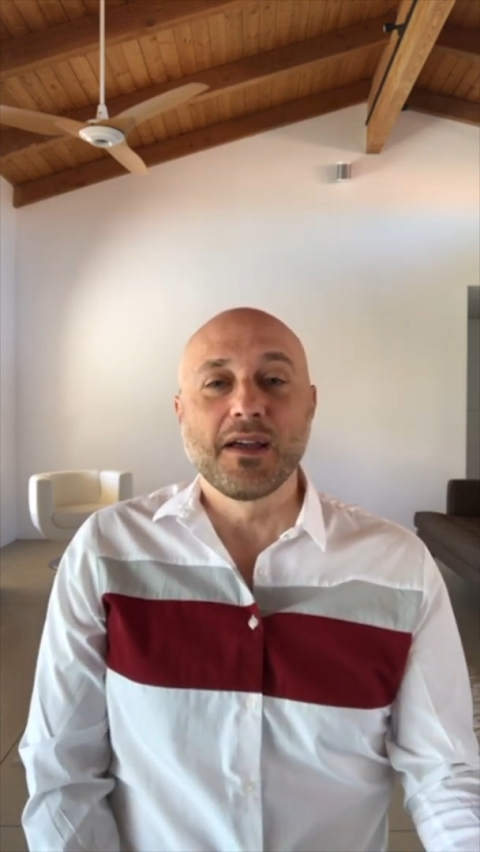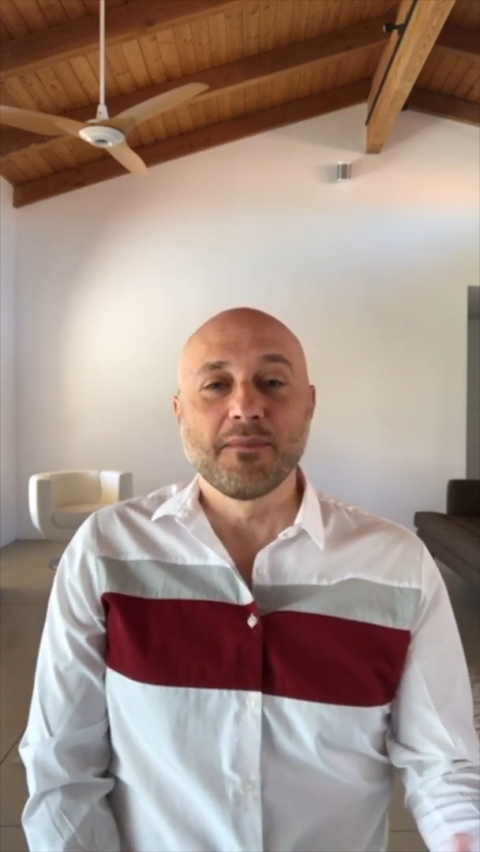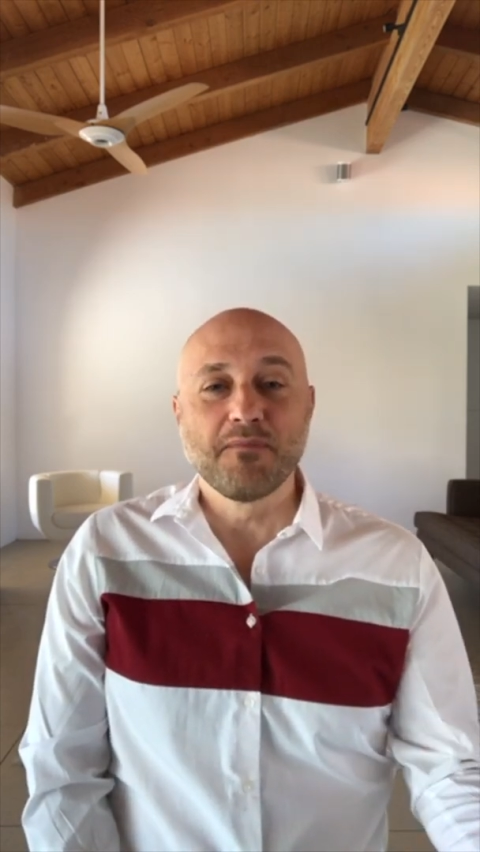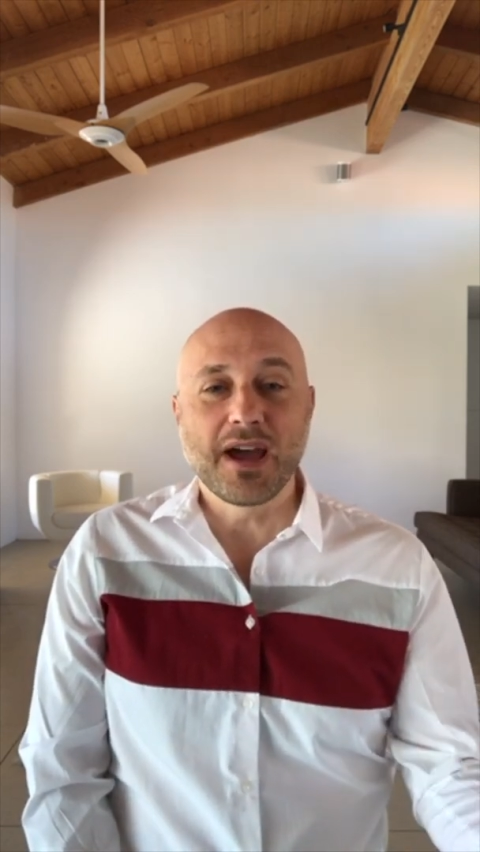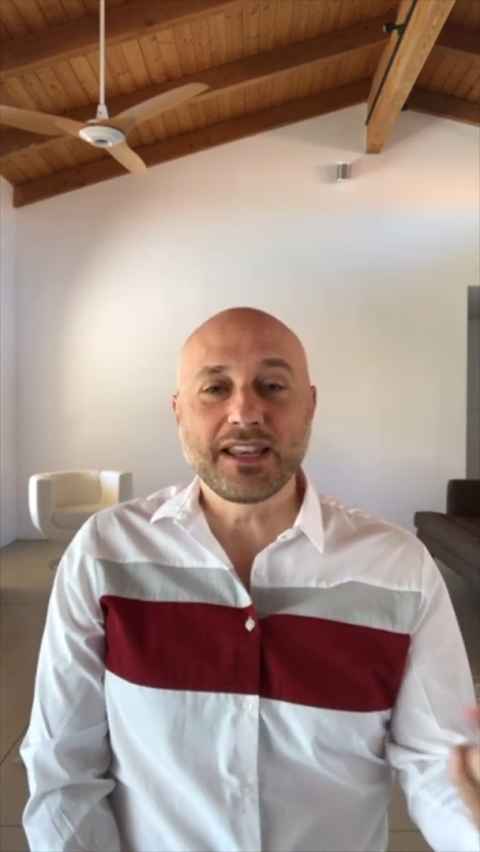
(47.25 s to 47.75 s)

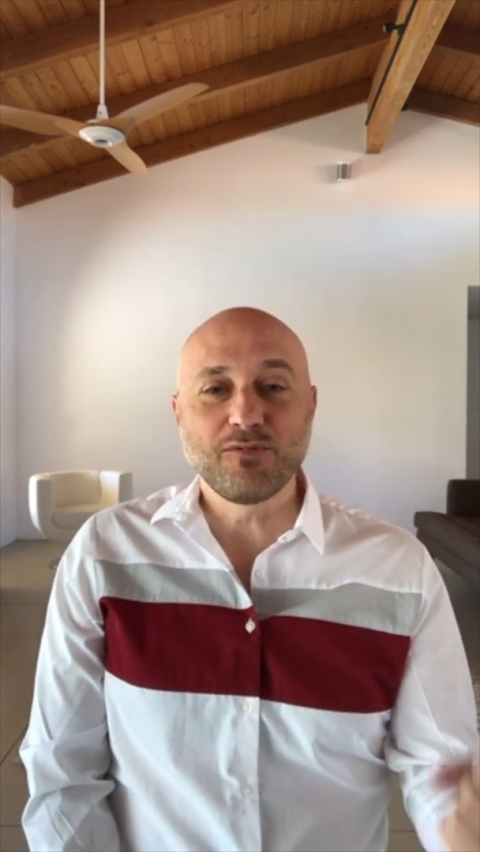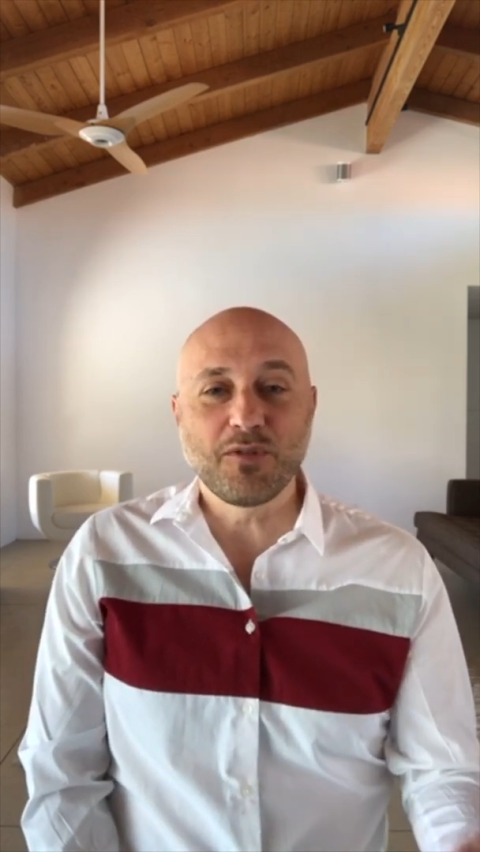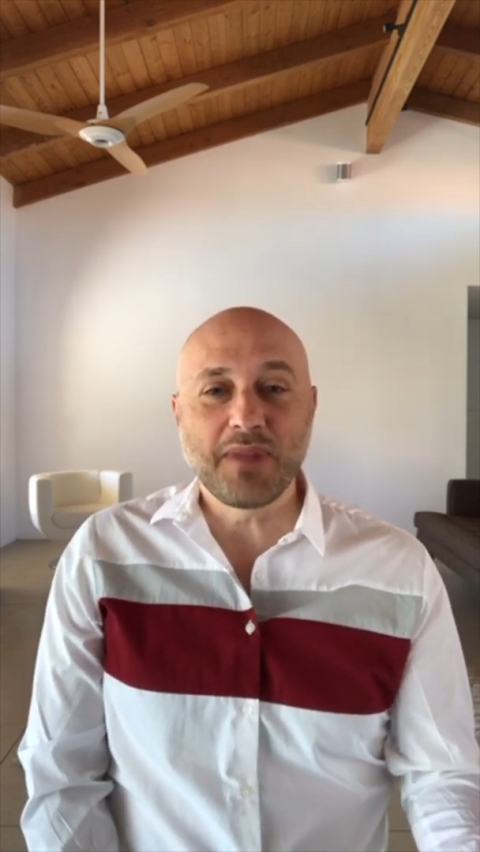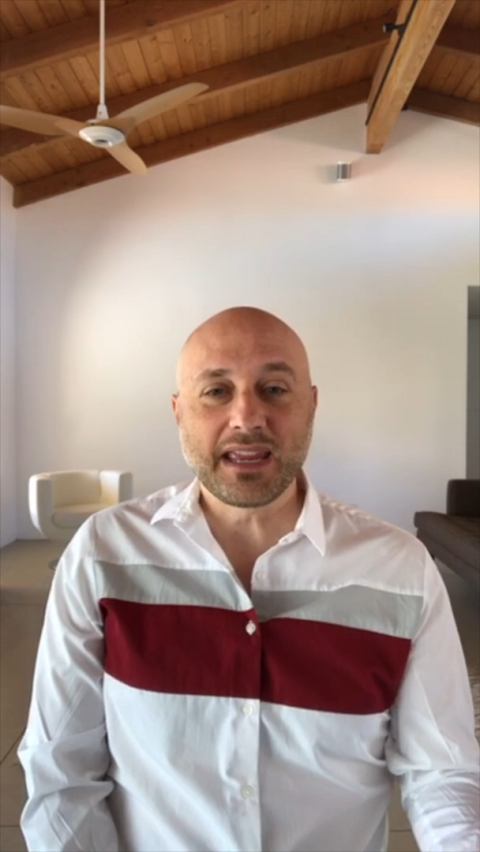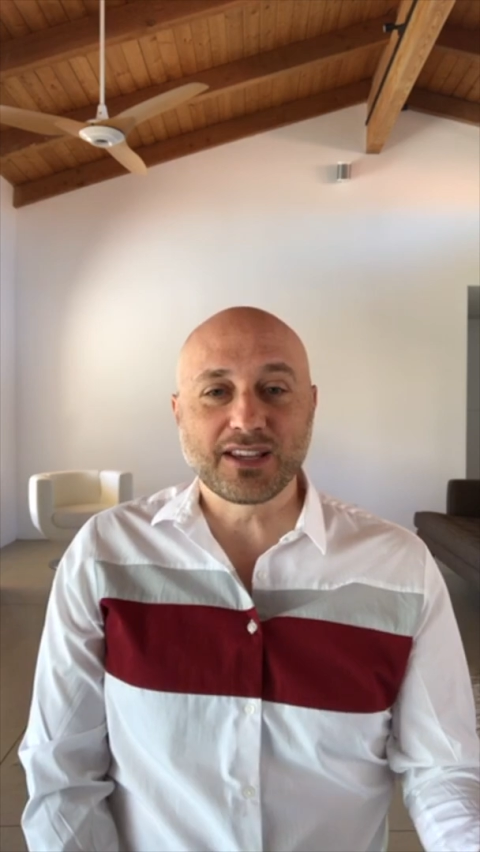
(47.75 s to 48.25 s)
Money will
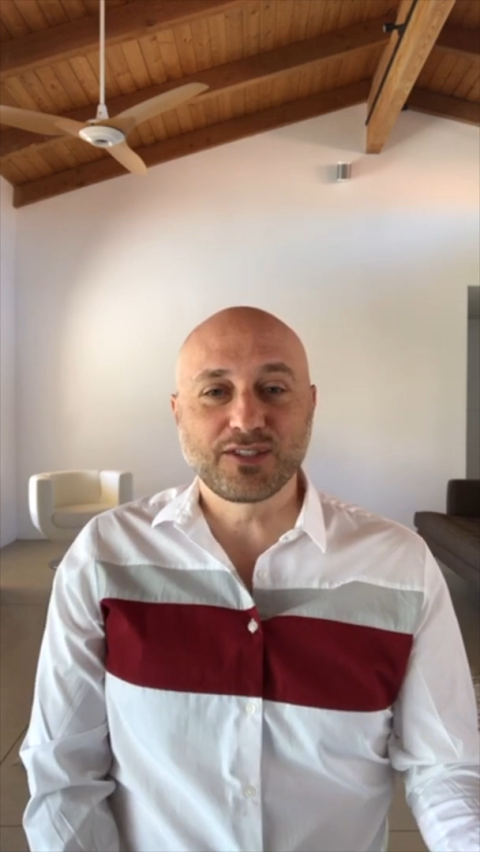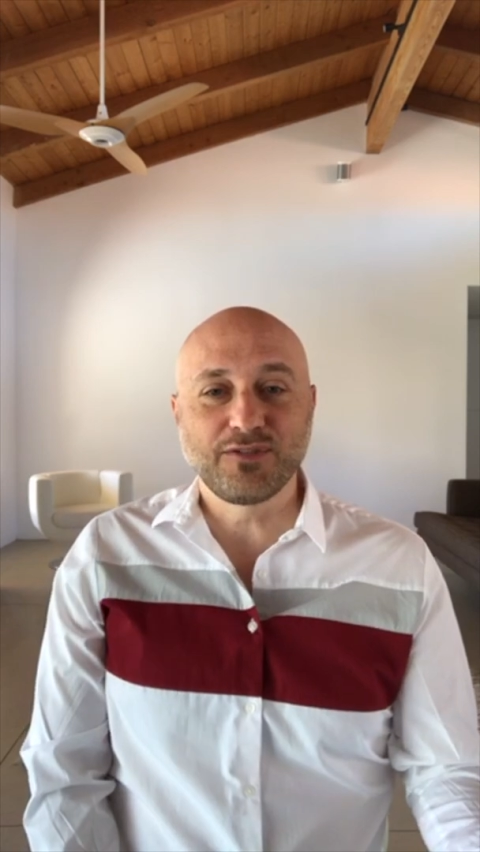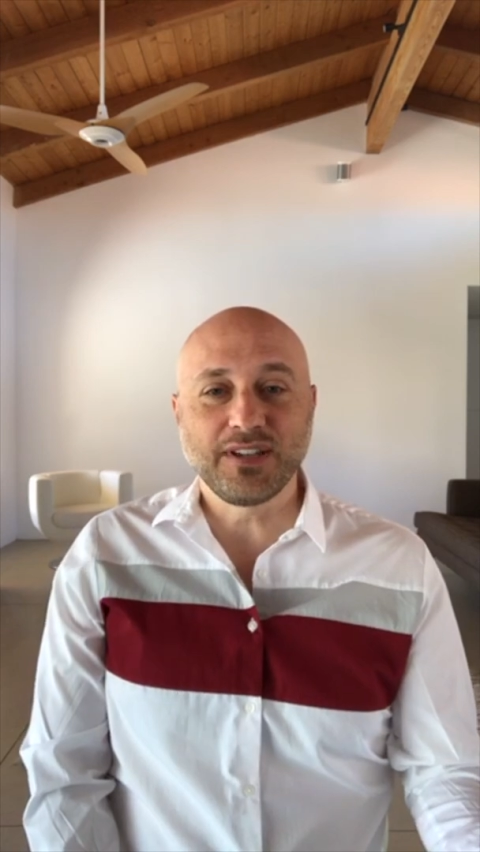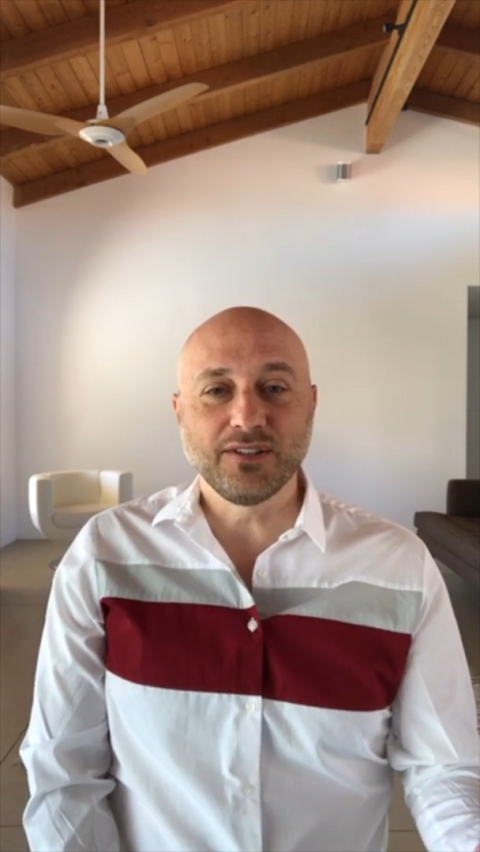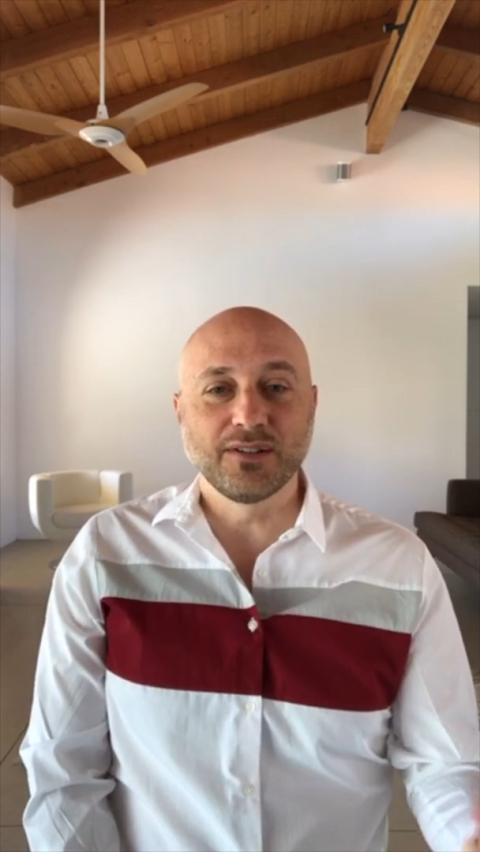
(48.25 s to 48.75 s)
make us
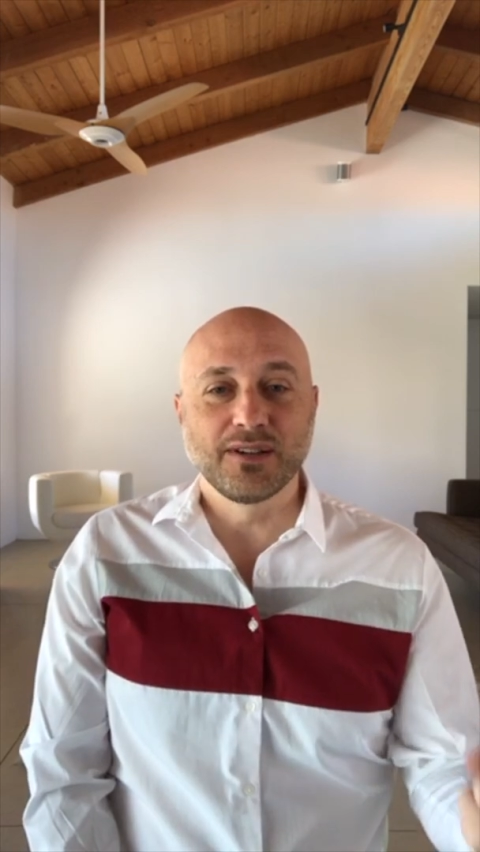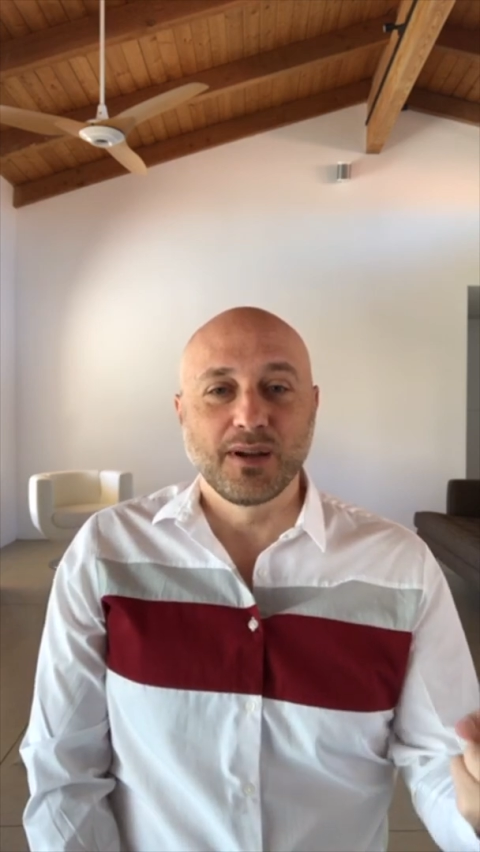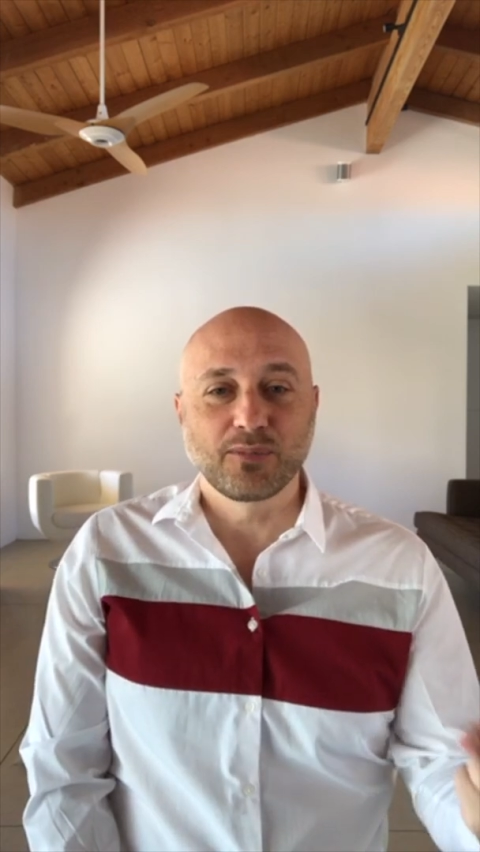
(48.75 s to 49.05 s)
feel